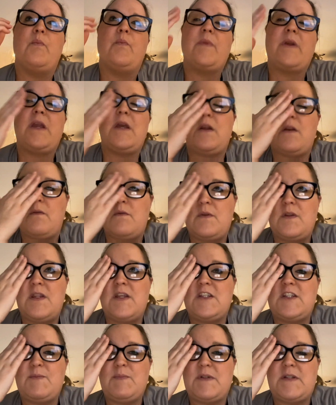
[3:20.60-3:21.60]
in
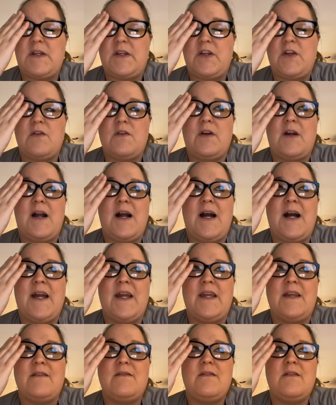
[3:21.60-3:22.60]
this particular
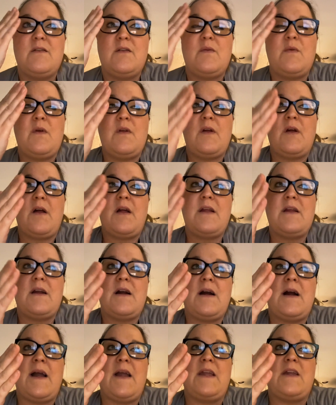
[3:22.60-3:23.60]
eye,
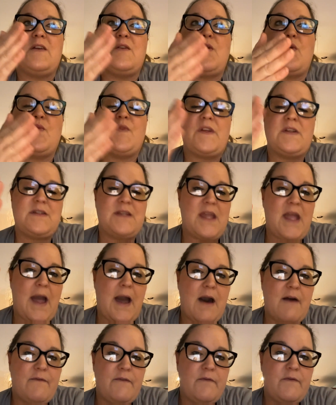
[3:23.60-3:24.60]
I could only see
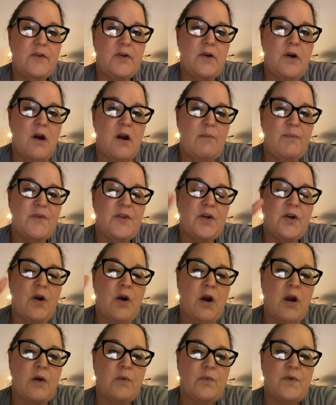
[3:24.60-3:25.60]
half of the car, but the
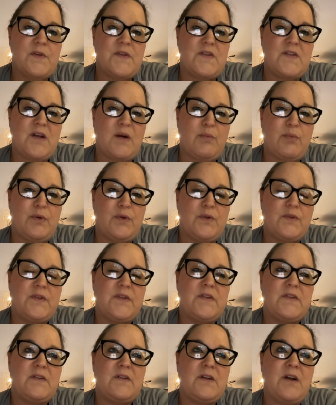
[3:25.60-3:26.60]
car was doubled
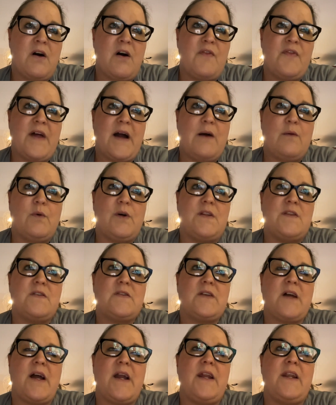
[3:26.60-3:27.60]
on that one
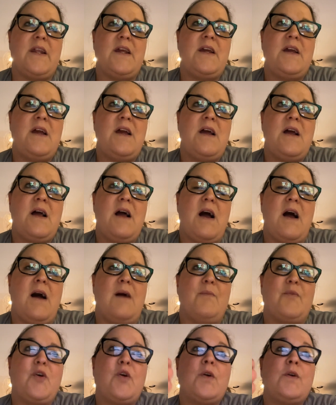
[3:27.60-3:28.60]
side.
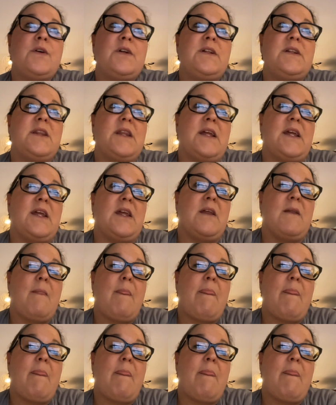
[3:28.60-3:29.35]
Currently,